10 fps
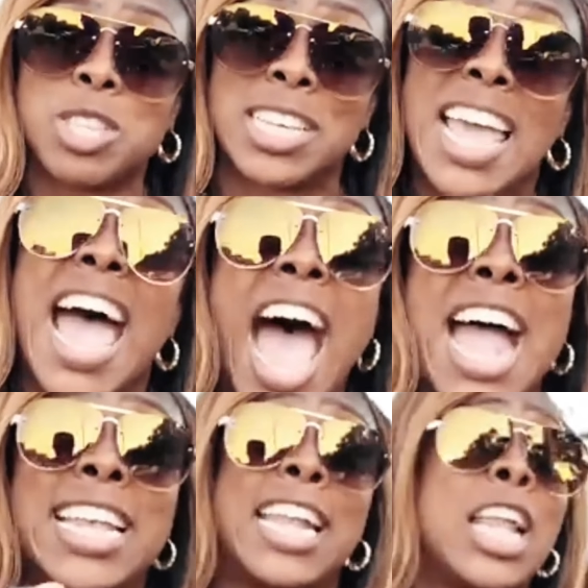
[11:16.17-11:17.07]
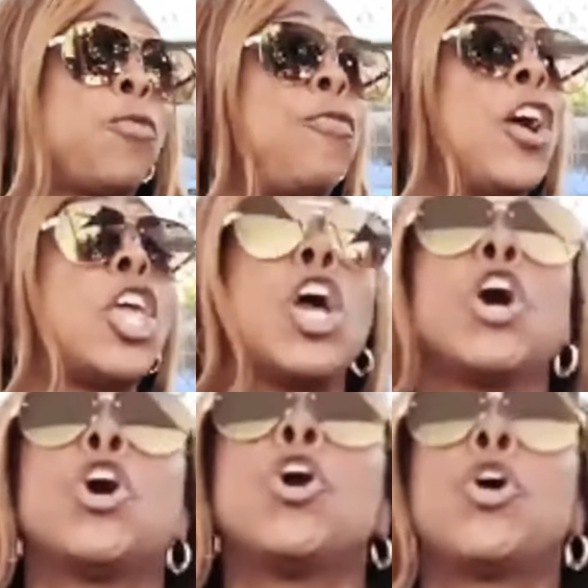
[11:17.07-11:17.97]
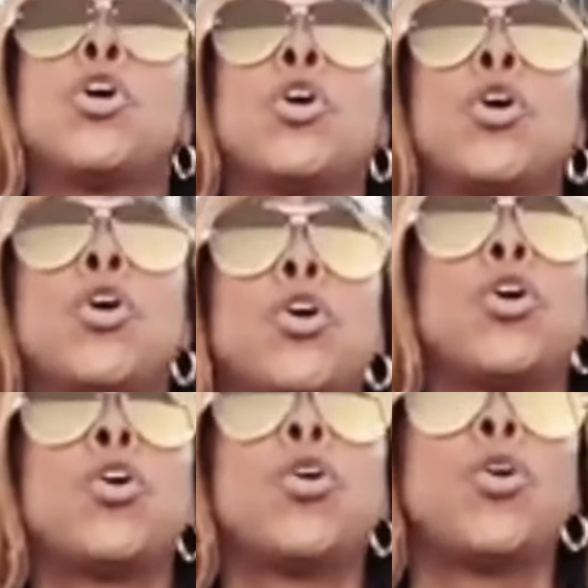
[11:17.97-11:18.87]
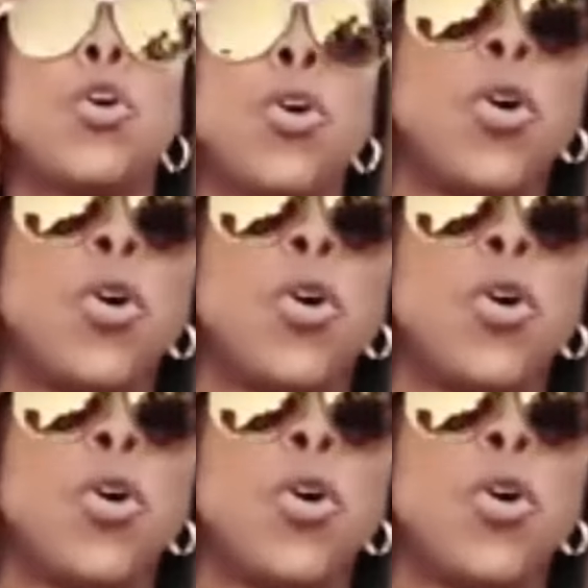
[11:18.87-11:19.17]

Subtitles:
Not with anything. It is wild after all that